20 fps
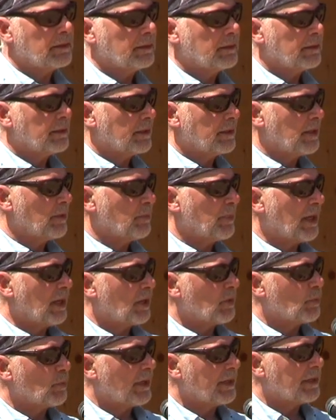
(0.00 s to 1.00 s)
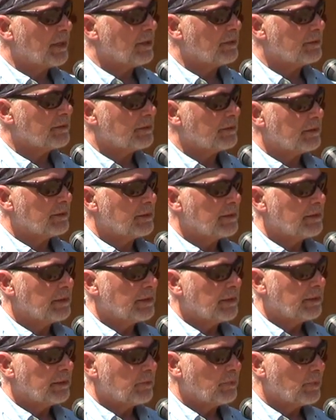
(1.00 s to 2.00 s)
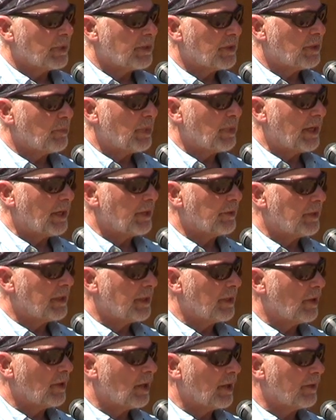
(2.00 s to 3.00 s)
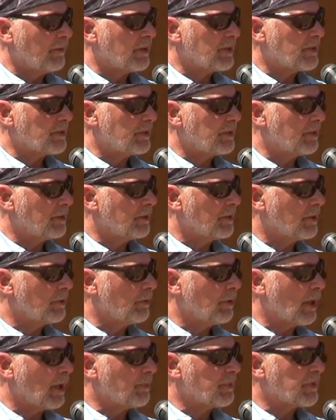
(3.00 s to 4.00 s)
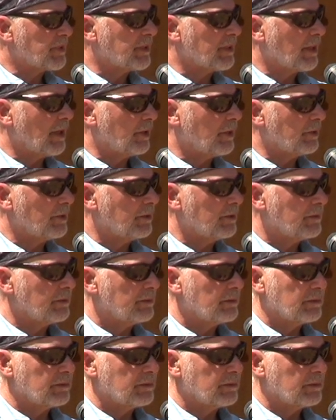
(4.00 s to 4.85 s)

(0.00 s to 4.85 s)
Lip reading: the man went out with the bear and they harvested the crops together.